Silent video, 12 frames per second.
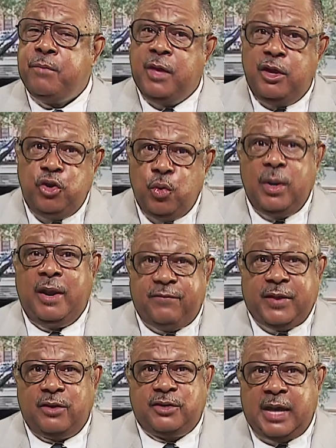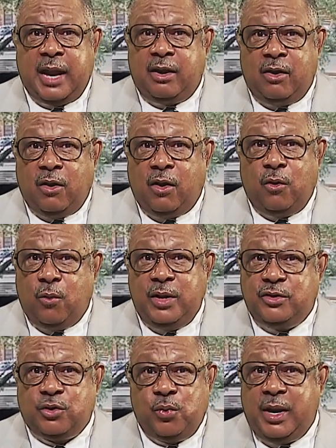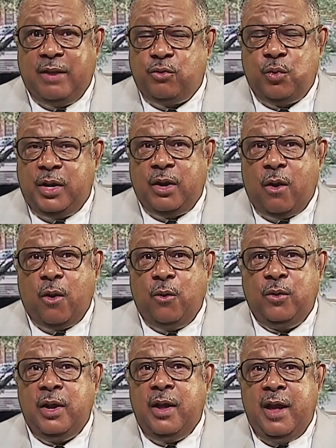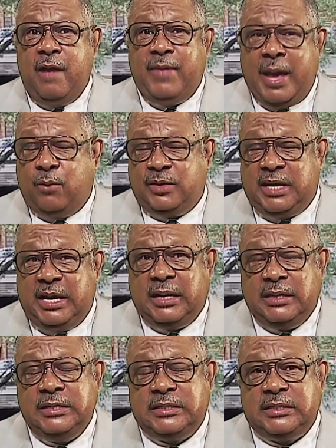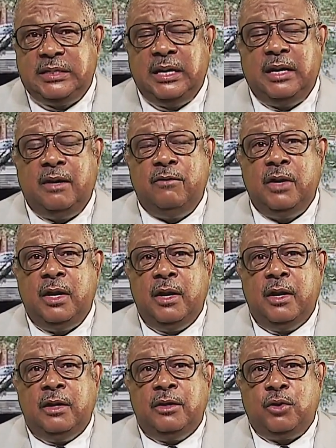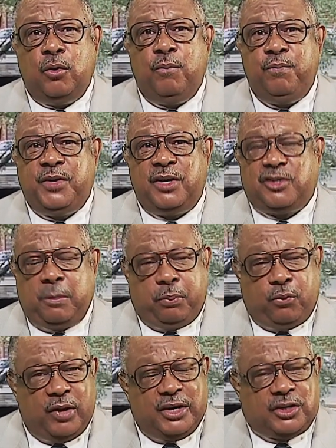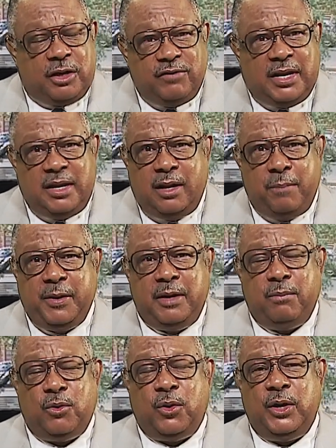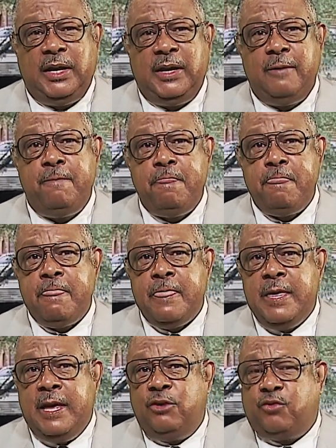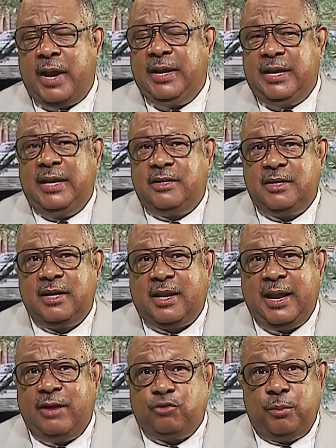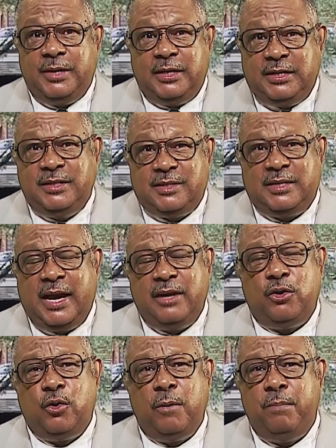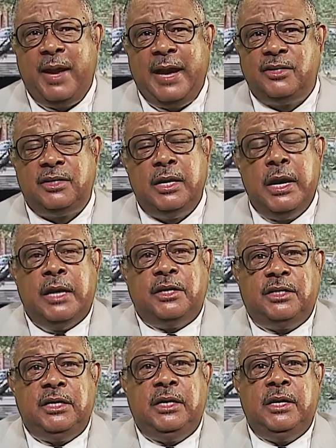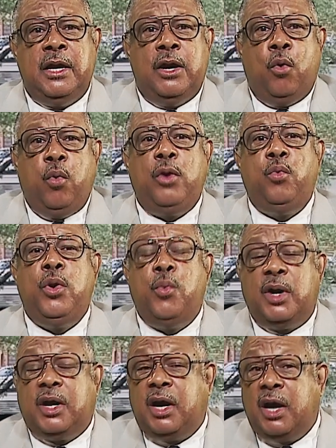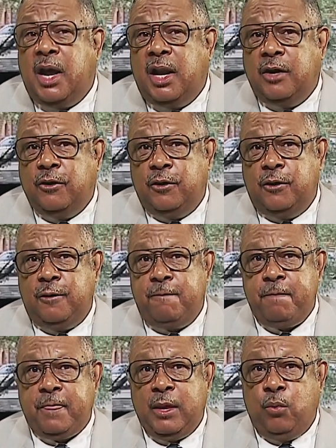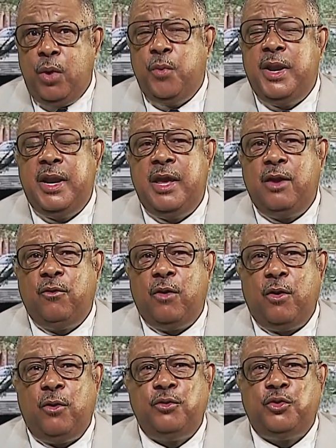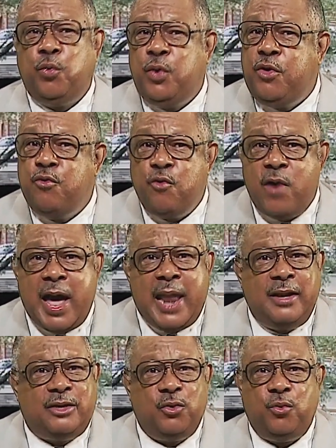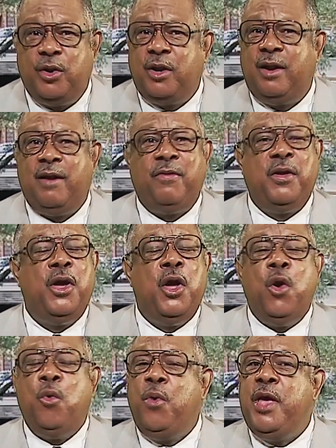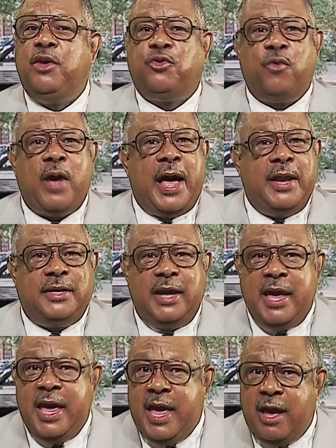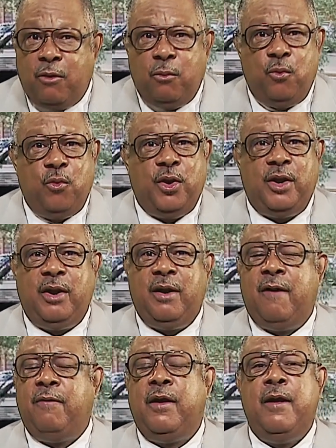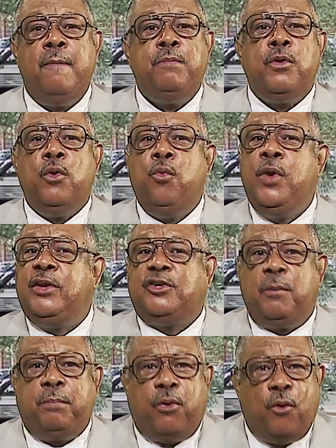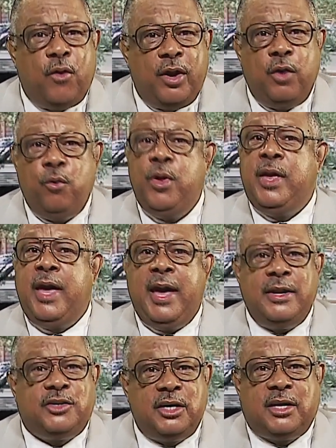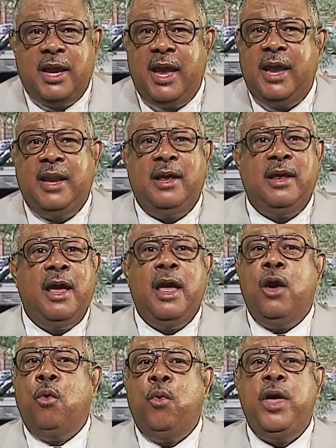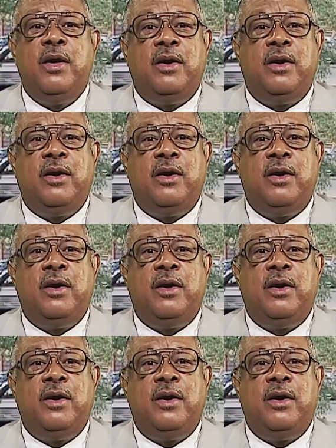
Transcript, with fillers: and you were left outside of the hallways to whatever went on. And that was hell itself. So just the pressure of getting up in the morning and trying to get into the classroom, and the teachers had no compassion. See, when we were colored, we were Negroes, we rallied to one another, we tried to help one another we supported, we educated, we